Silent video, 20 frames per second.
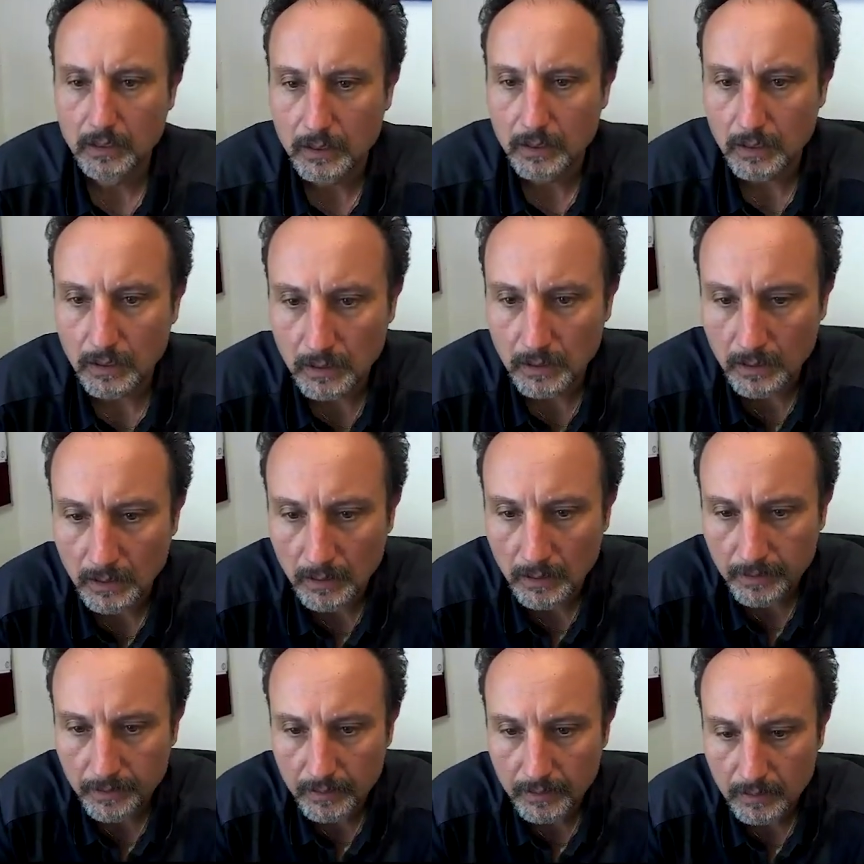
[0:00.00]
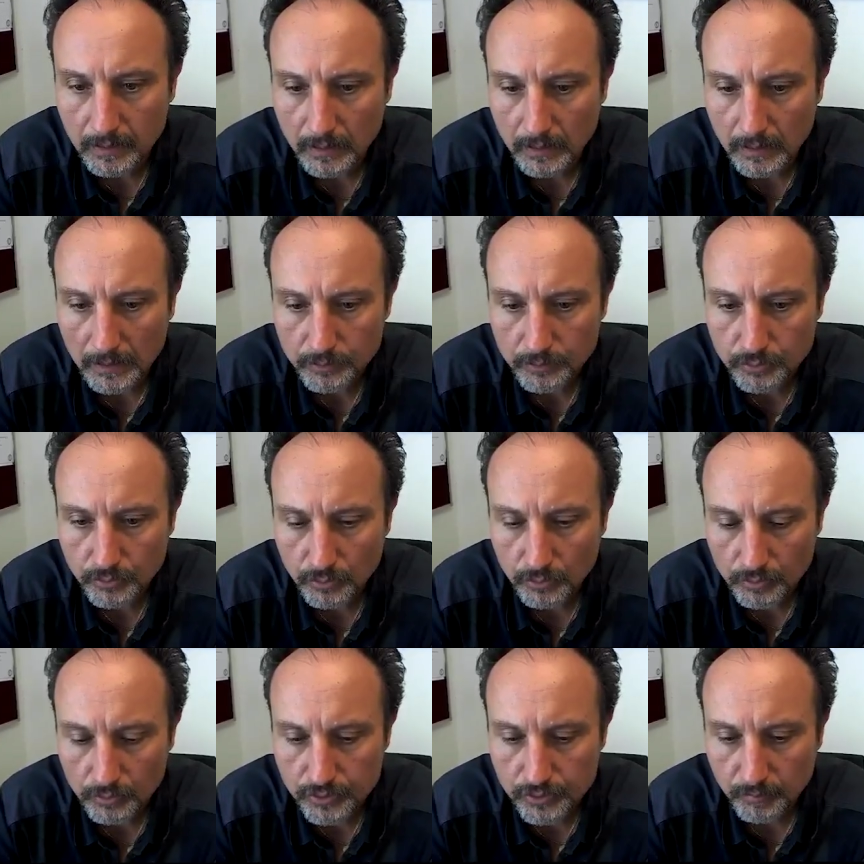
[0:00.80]
I should
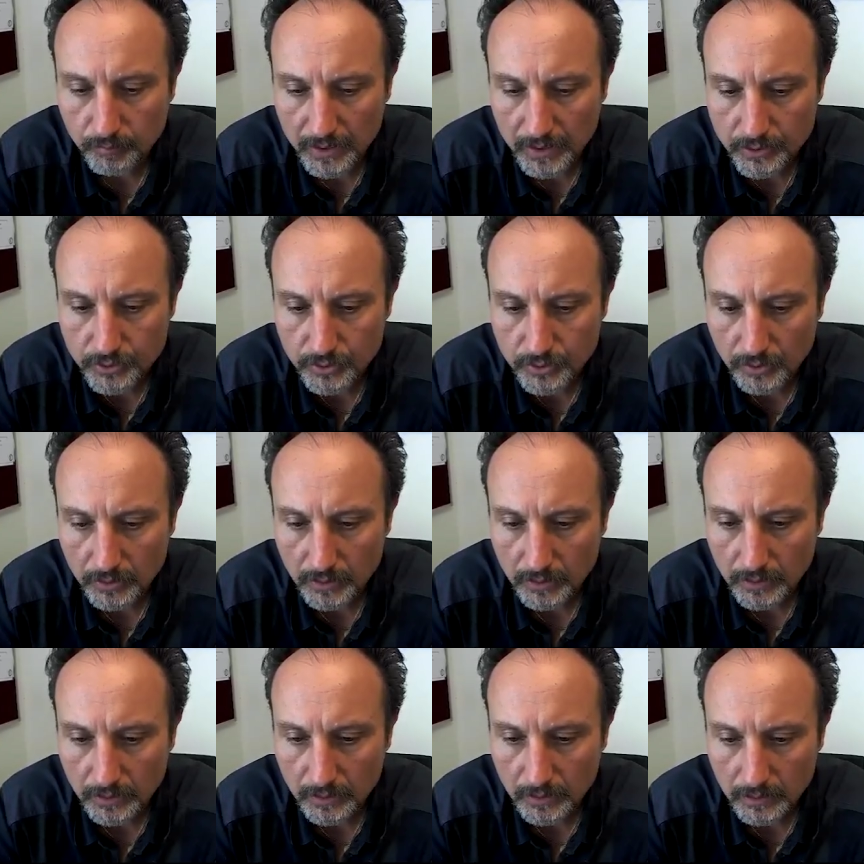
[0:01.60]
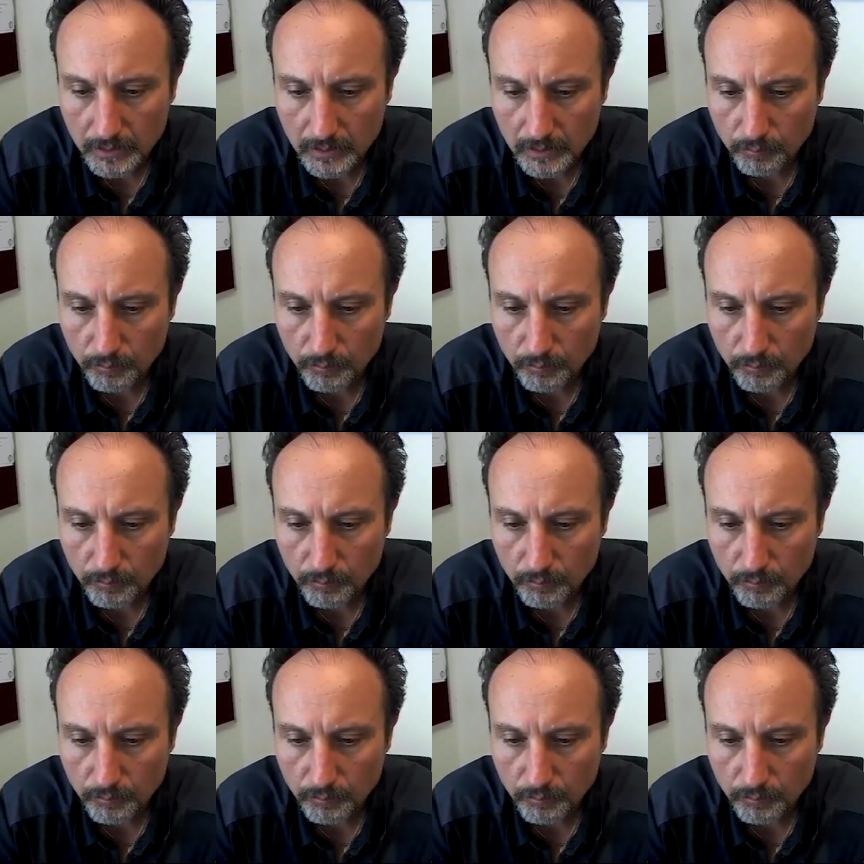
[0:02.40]
also mention the